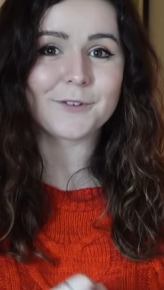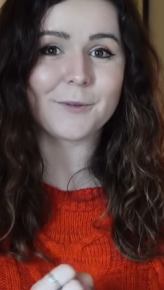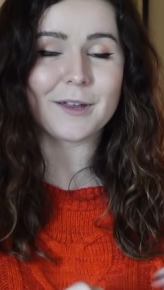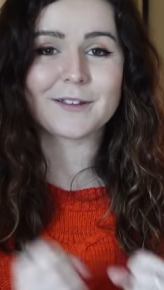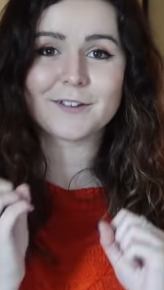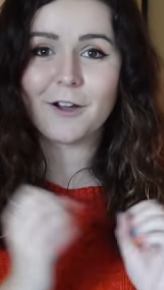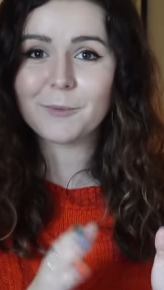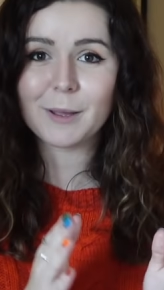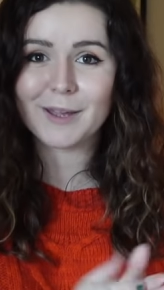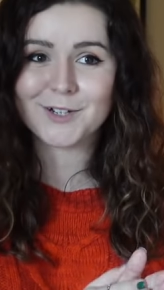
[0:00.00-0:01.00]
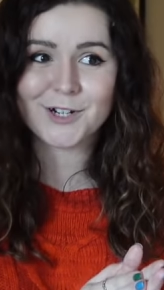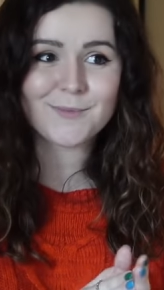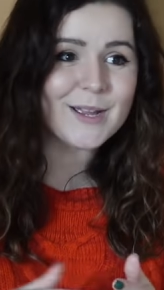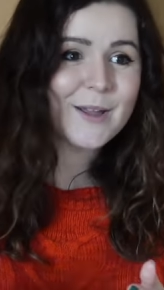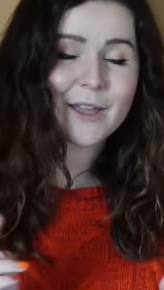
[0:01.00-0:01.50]
So we're going to start with my
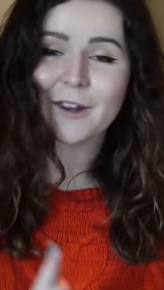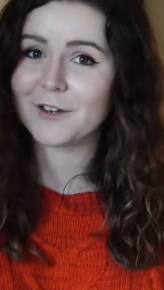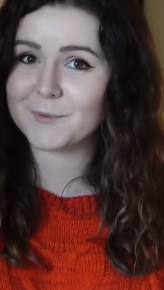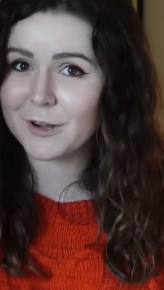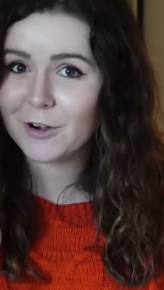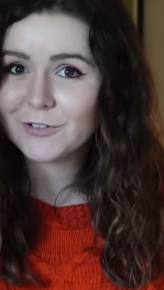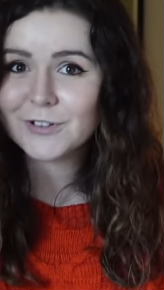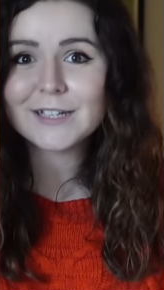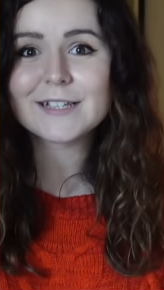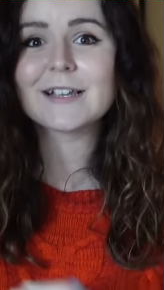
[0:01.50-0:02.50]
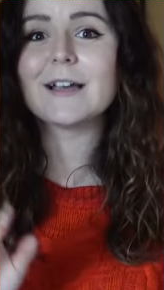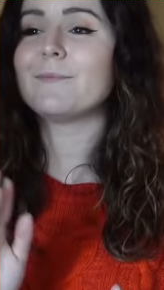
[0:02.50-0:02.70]
bedroom, I'm going to go into my office,